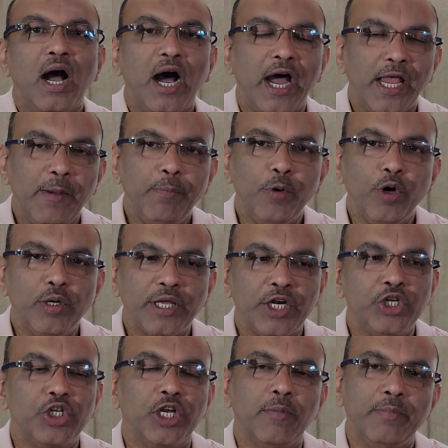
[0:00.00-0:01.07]

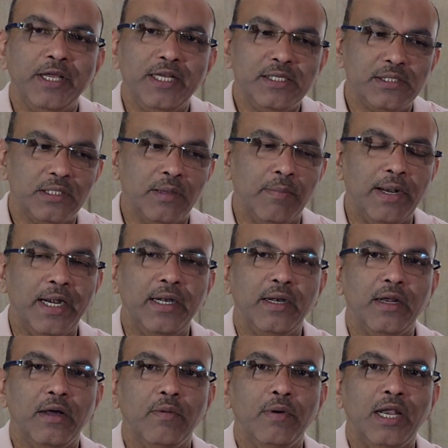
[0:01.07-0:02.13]
Hypotension means the
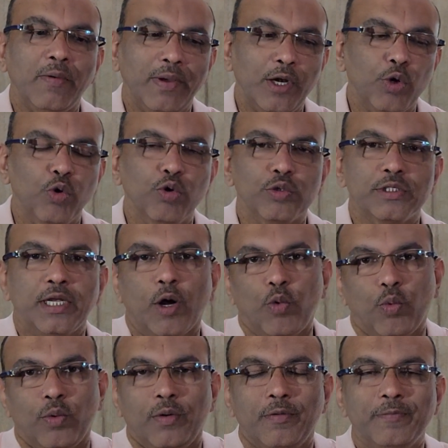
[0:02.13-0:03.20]
blood level goes
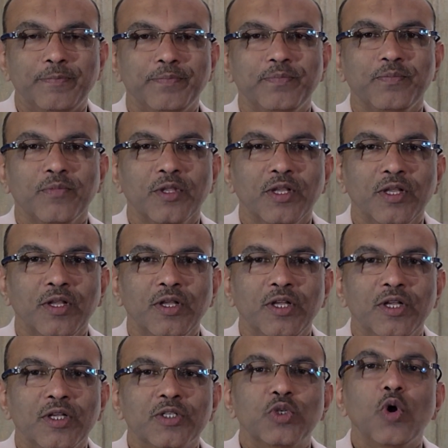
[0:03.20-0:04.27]
down.
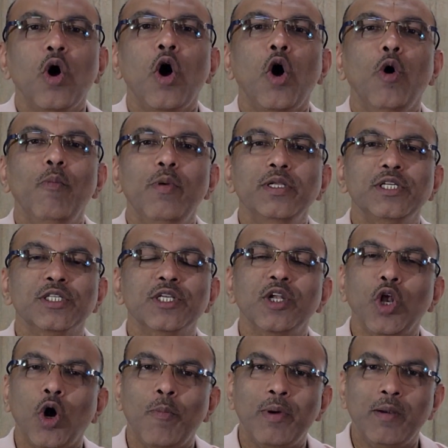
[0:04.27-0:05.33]
So how much is a
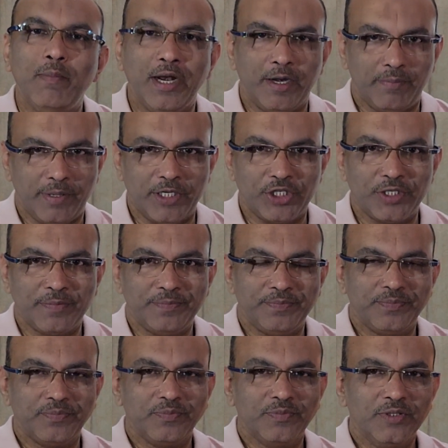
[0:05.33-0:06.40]
normal blood pressure?
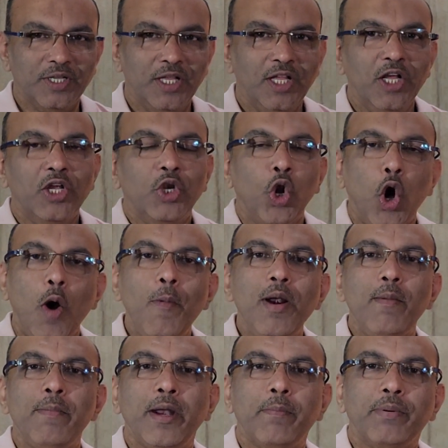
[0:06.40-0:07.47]

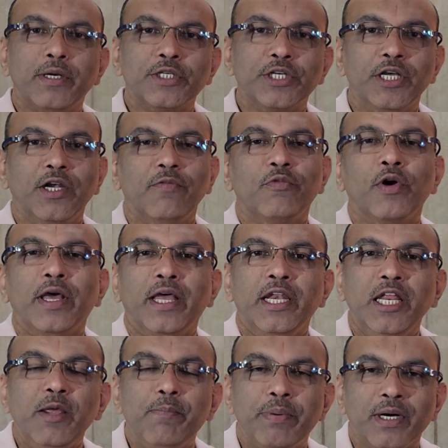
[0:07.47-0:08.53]
Normal blood pressure for
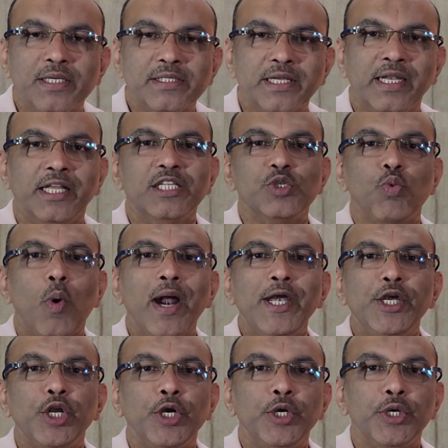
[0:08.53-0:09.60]
any person is
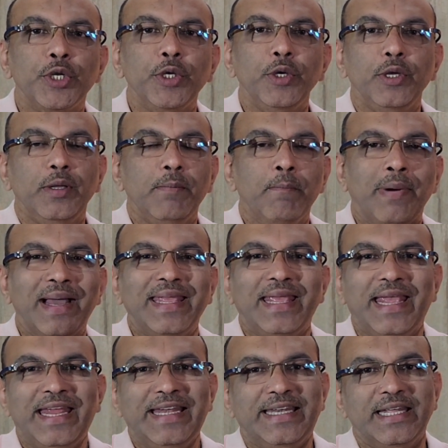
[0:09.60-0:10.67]

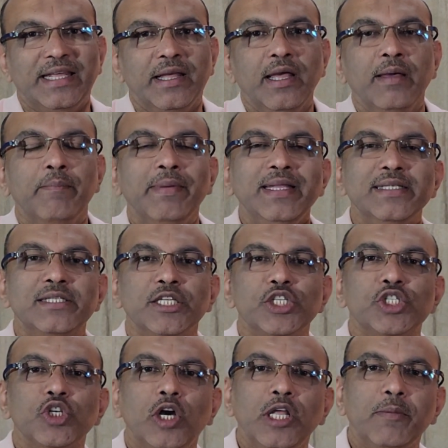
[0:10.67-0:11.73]
120/80, means
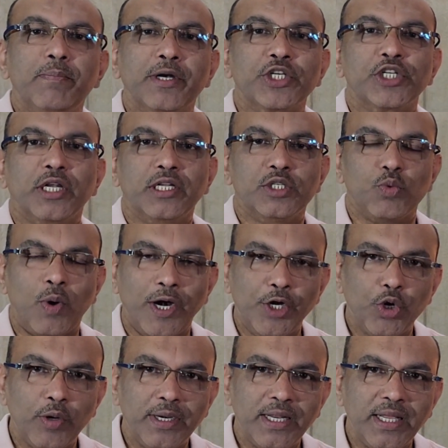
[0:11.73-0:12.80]
systolic pressure is
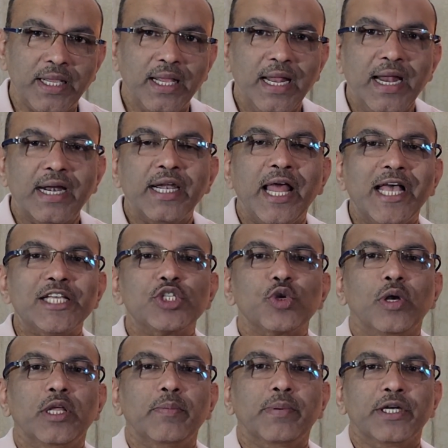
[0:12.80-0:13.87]
120,
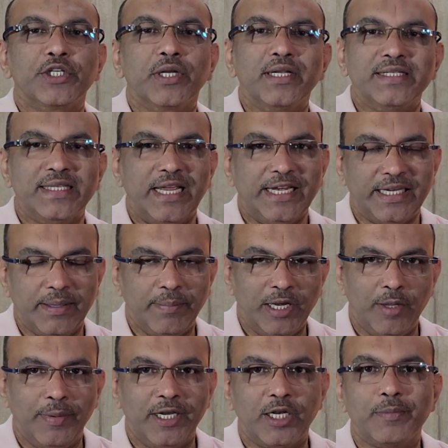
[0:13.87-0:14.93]
diastolic pressure is 80
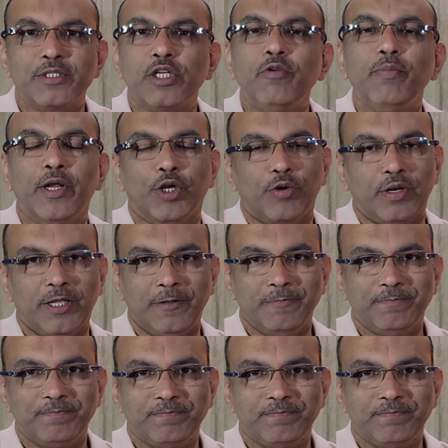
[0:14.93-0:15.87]
millimeters of mercury.